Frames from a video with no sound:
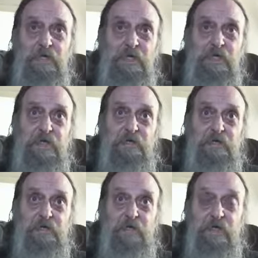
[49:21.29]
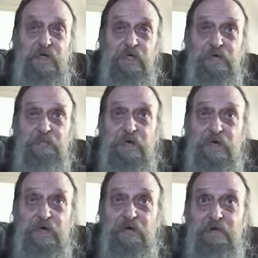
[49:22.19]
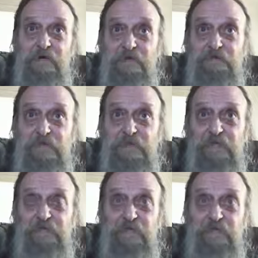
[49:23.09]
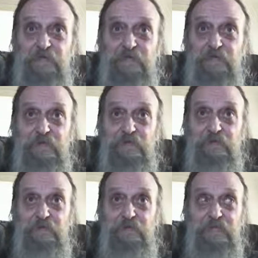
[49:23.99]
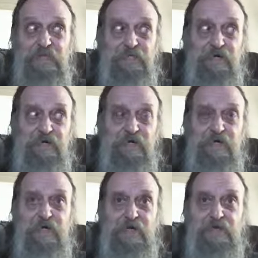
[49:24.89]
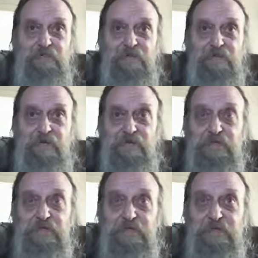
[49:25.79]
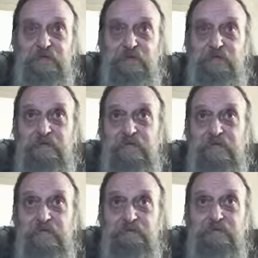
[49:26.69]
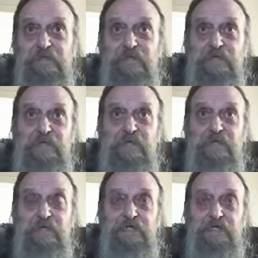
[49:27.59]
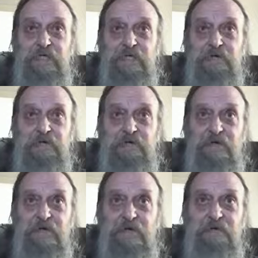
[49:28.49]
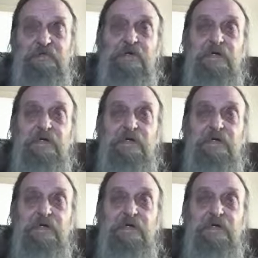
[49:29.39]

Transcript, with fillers: an appointed amount of people who will be tried and persecuted and even their heads cut off,